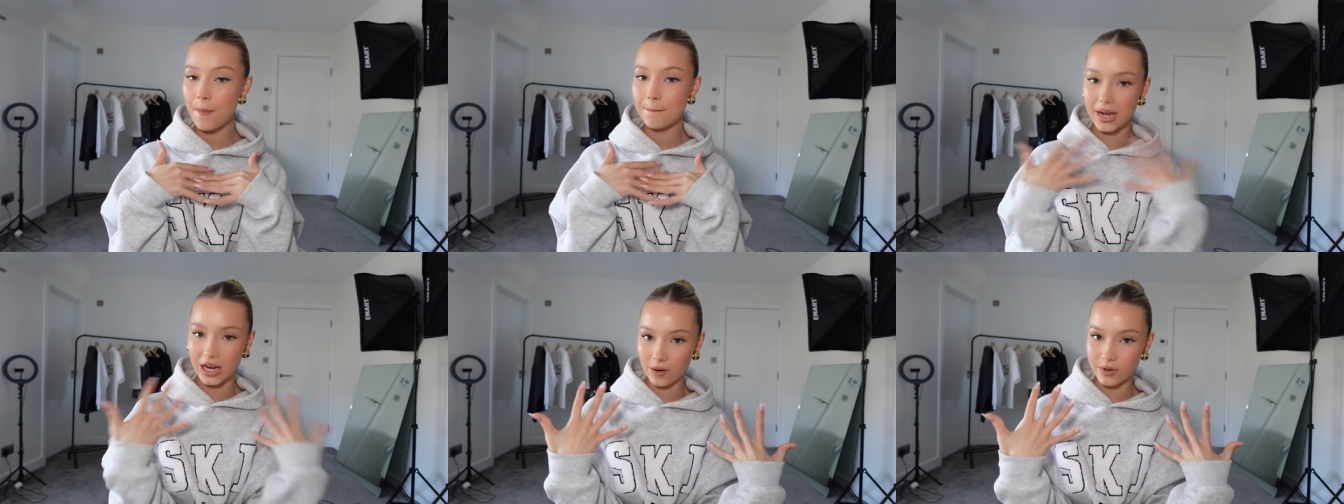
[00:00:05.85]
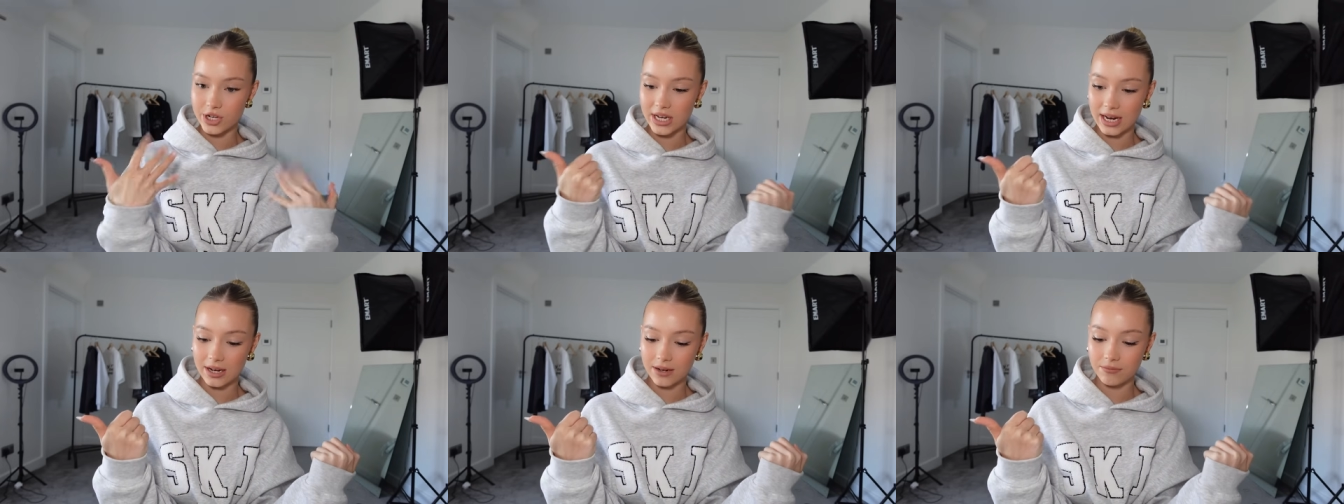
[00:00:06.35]
makeup
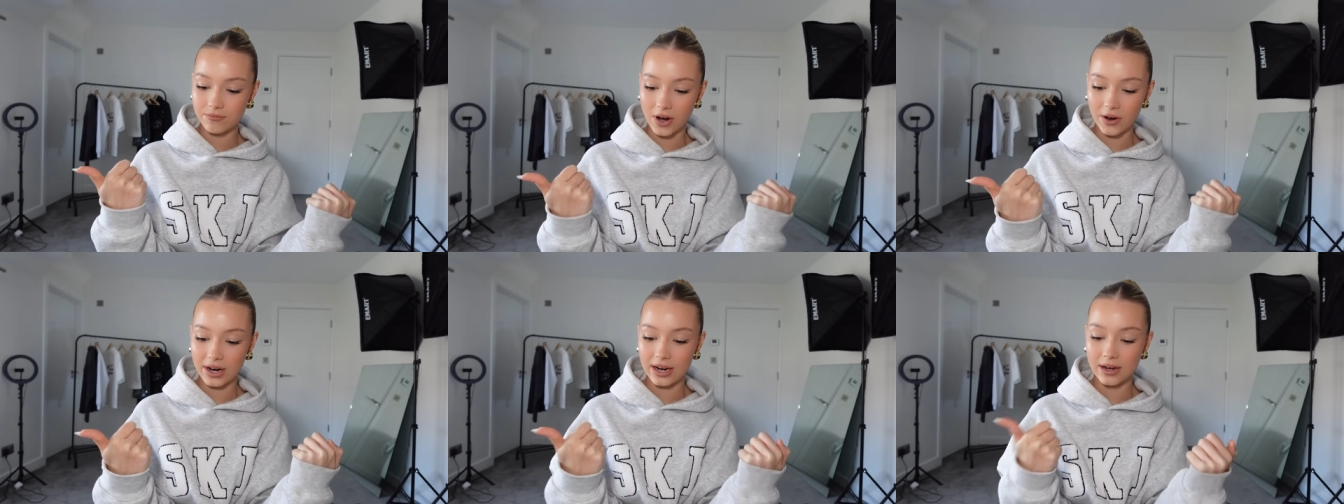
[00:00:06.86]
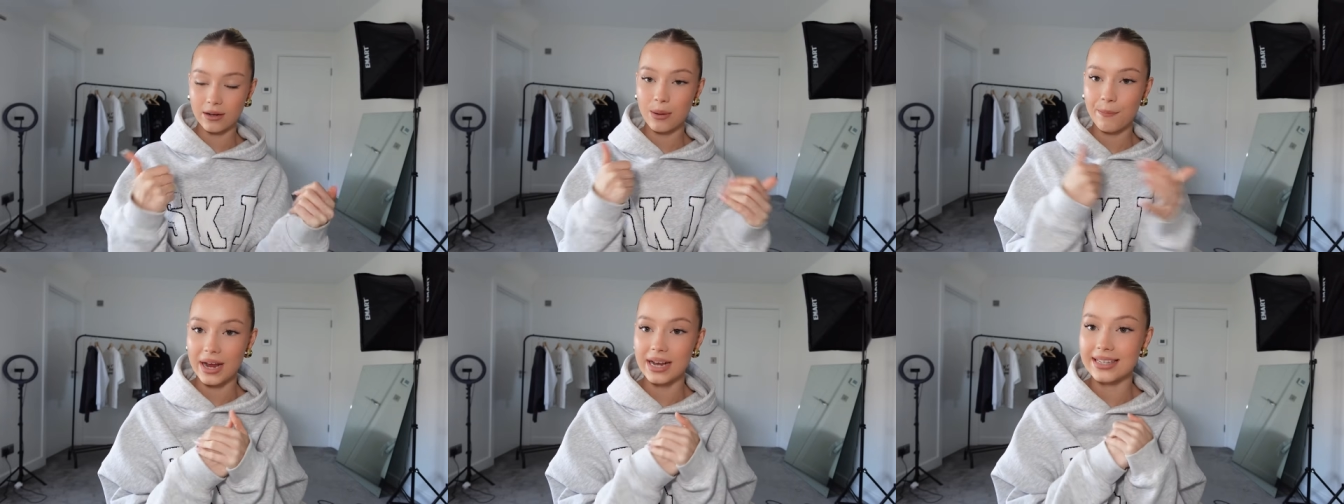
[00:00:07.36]
routine, very
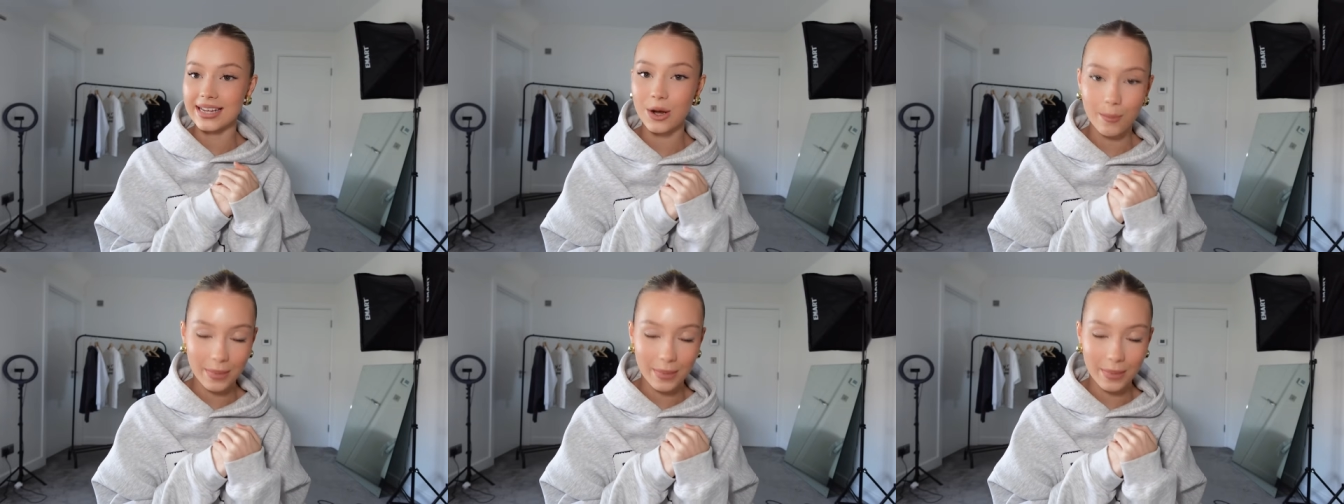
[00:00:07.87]
basic